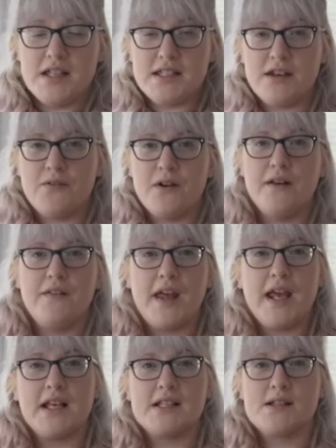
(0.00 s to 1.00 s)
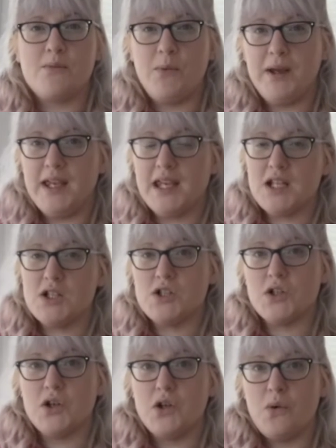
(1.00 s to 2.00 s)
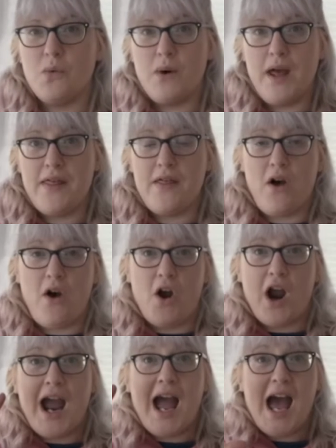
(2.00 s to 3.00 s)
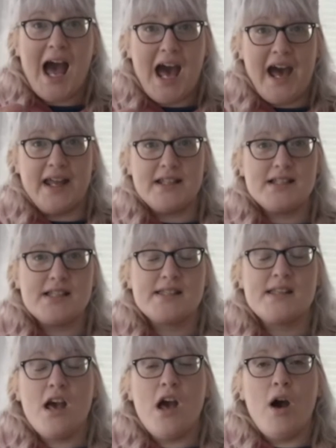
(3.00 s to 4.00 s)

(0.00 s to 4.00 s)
different things that we can do with our hands.